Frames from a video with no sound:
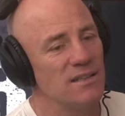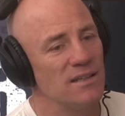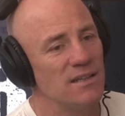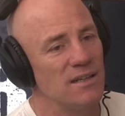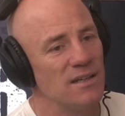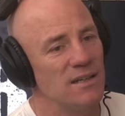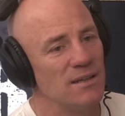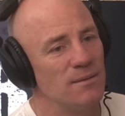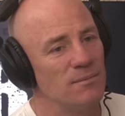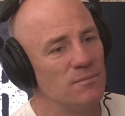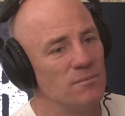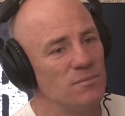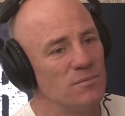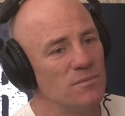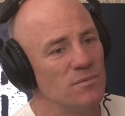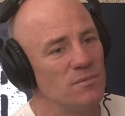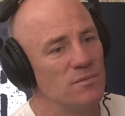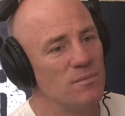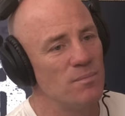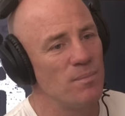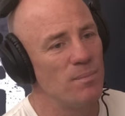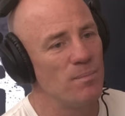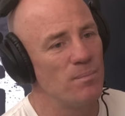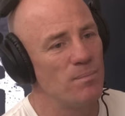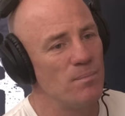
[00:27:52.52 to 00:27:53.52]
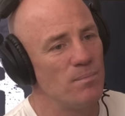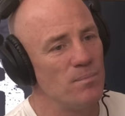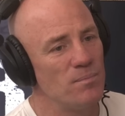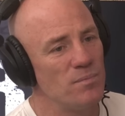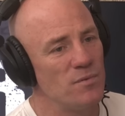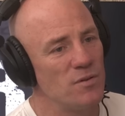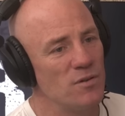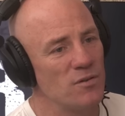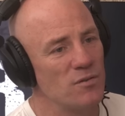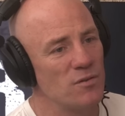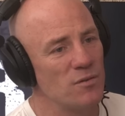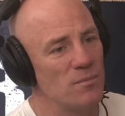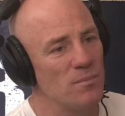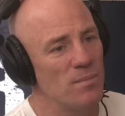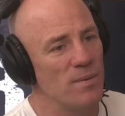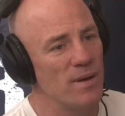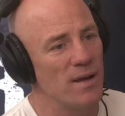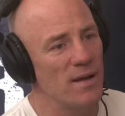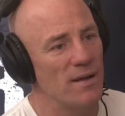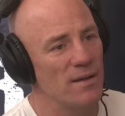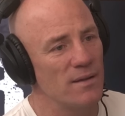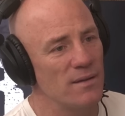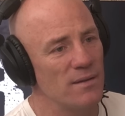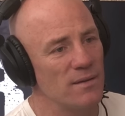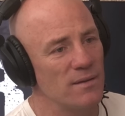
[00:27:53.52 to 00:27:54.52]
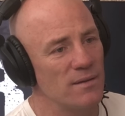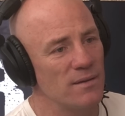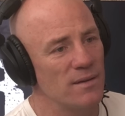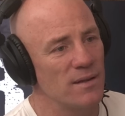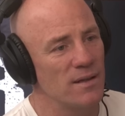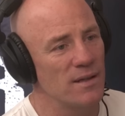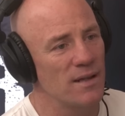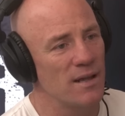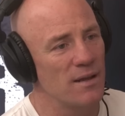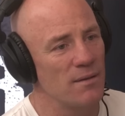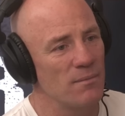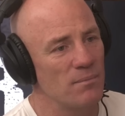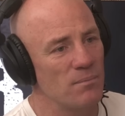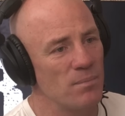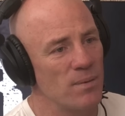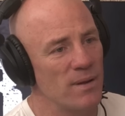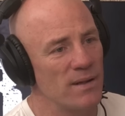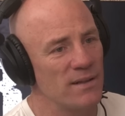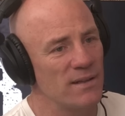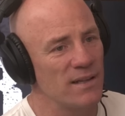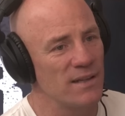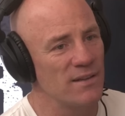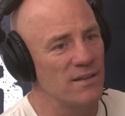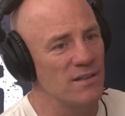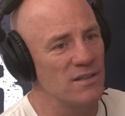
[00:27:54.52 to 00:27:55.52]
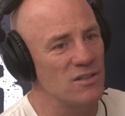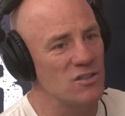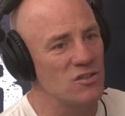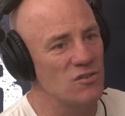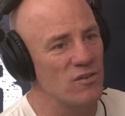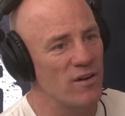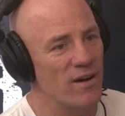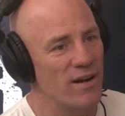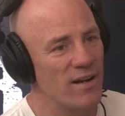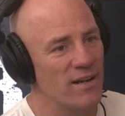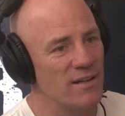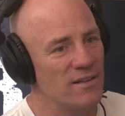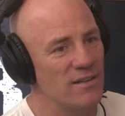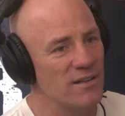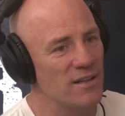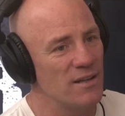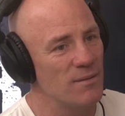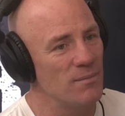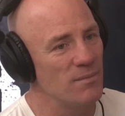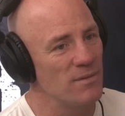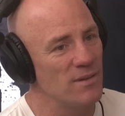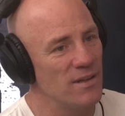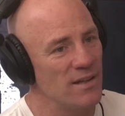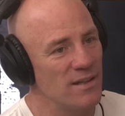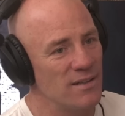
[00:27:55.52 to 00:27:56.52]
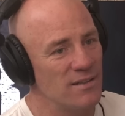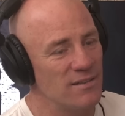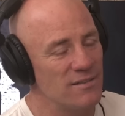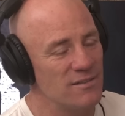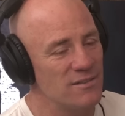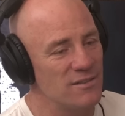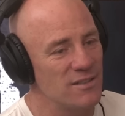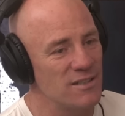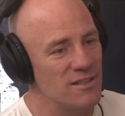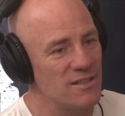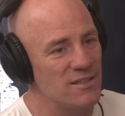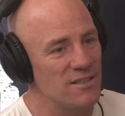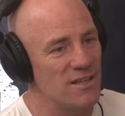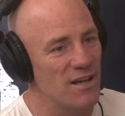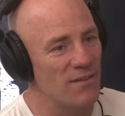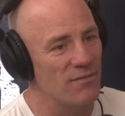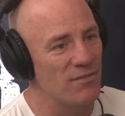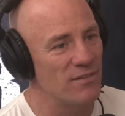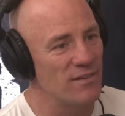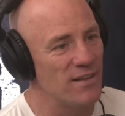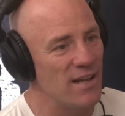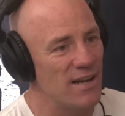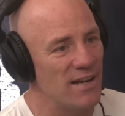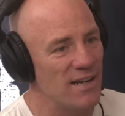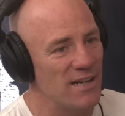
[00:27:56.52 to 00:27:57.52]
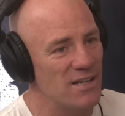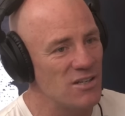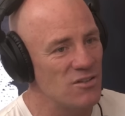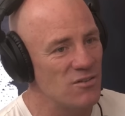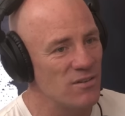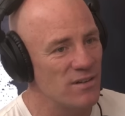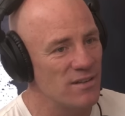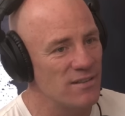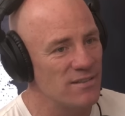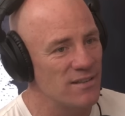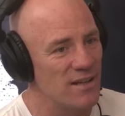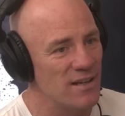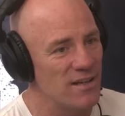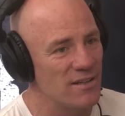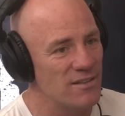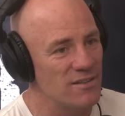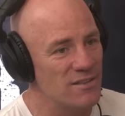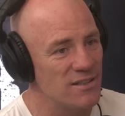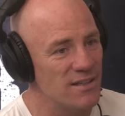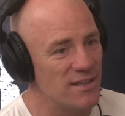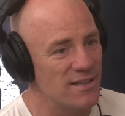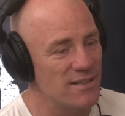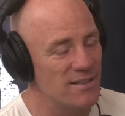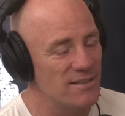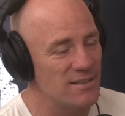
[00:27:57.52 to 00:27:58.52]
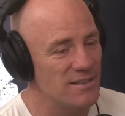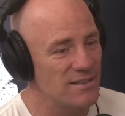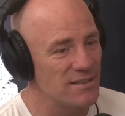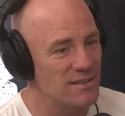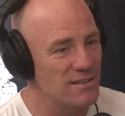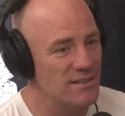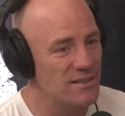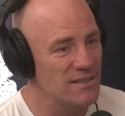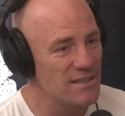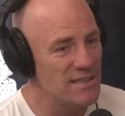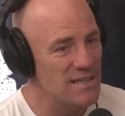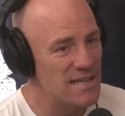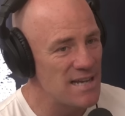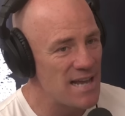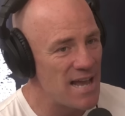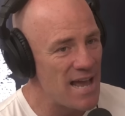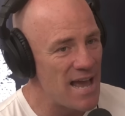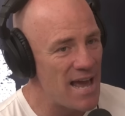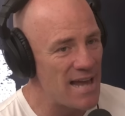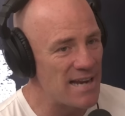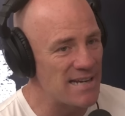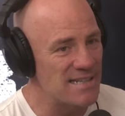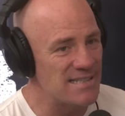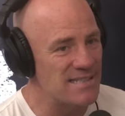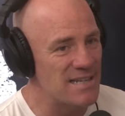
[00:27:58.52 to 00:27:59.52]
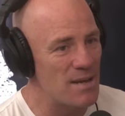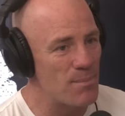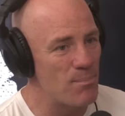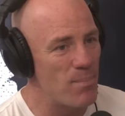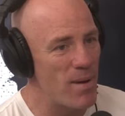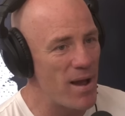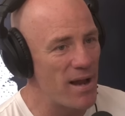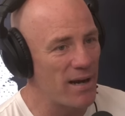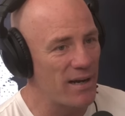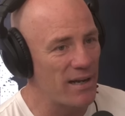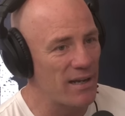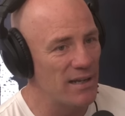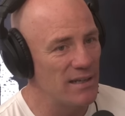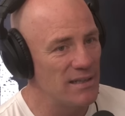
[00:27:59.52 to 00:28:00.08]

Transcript: um, just to to get picked in the Australian team, and, and she suffered that injury, so she had a setback.